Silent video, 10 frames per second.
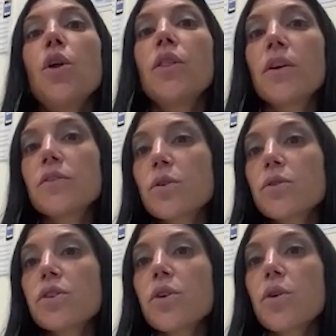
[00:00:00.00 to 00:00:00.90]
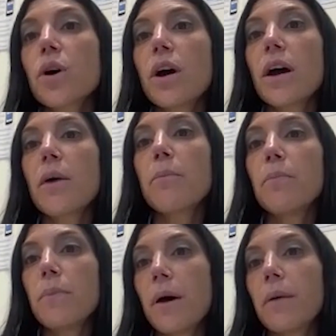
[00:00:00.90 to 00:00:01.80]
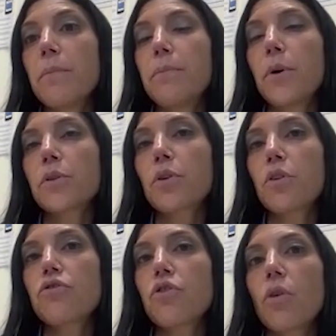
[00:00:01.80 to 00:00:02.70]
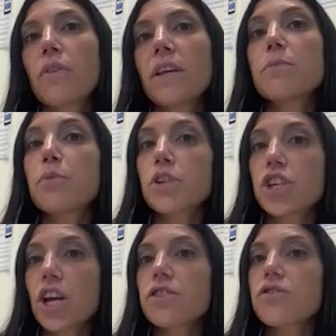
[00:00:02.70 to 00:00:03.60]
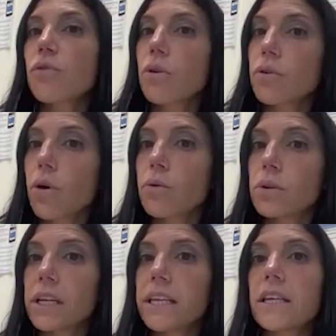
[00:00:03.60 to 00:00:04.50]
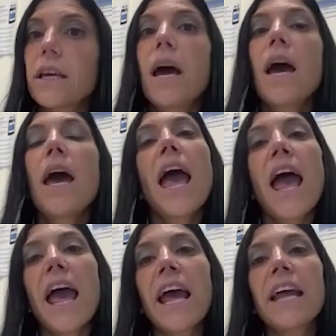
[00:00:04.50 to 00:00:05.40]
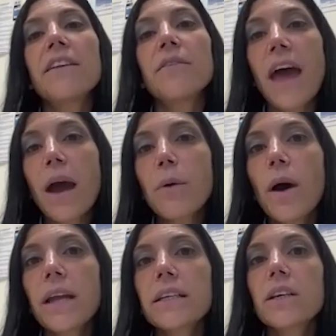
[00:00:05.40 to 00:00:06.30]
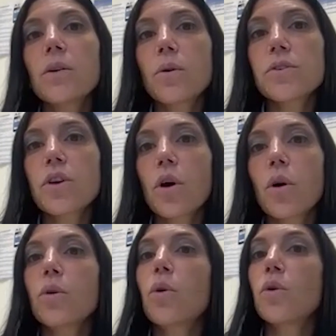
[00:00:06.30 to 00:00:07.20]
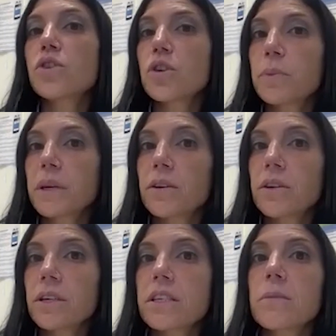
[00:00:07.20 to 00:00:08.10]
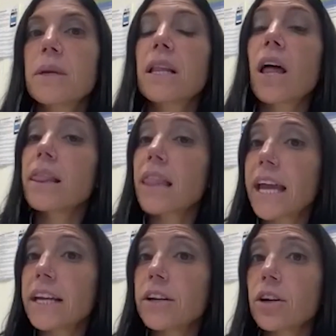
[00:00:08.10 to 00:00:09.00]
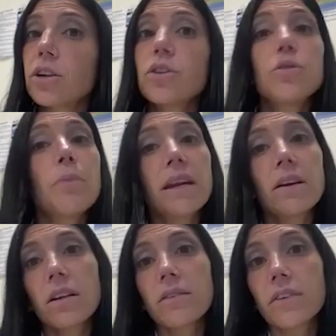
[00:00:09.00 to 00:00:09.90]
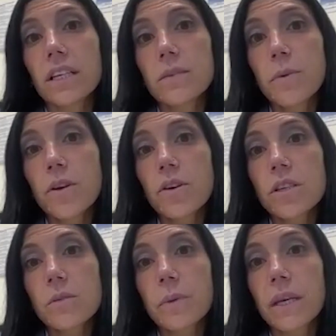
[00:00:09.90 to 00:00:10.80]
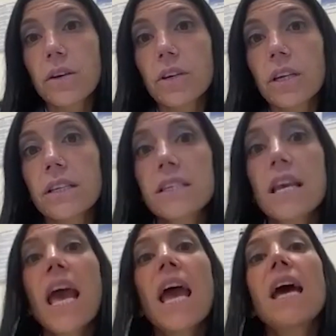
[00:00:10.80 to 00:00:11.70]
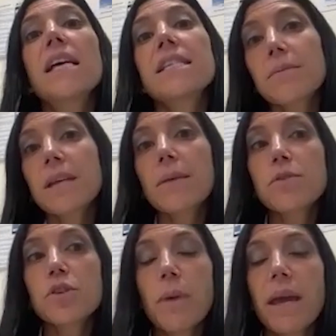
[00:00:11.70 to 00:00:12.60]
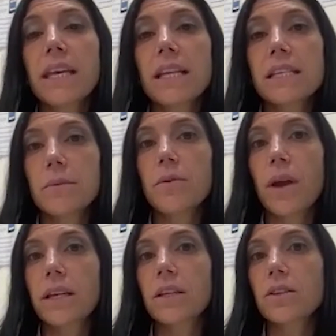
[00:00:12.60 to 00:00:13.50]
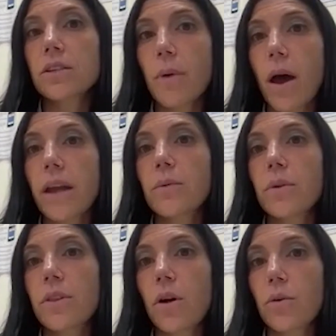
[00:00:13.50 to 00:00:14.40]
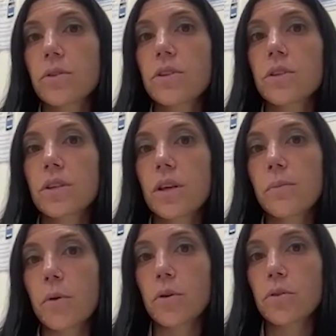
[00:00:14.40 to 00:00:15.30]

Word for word: There's also a, a birth control that's progesterone only. And that one can also cause your periods to be a lot lighter. You may not even experience periods. Sometimes you may get some irregular spotting with those birth